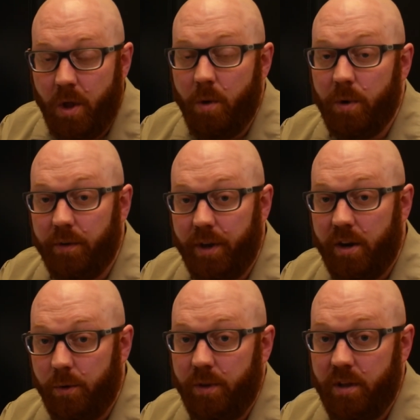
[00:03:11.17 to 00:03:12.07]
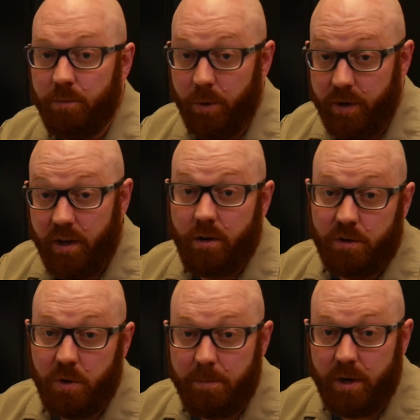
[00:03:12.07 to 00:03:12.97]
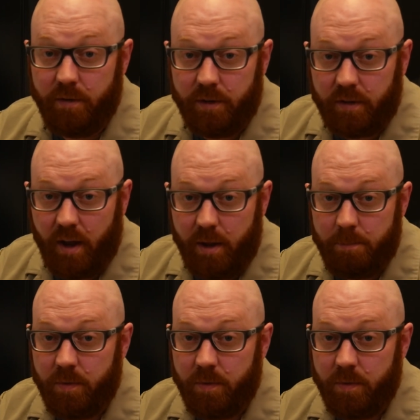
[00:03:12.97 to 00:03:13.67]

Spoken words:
While not only ruining your equipment over time,